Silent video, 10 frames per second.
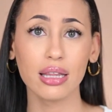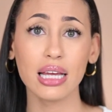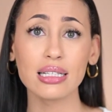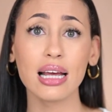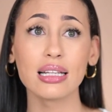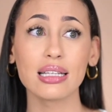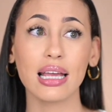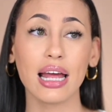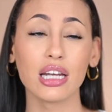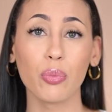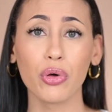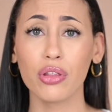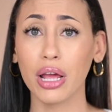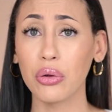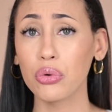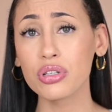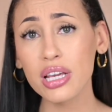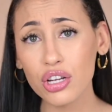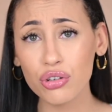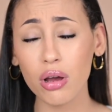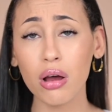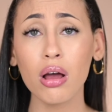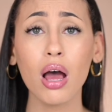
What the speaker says: They tend to end up with like rosacea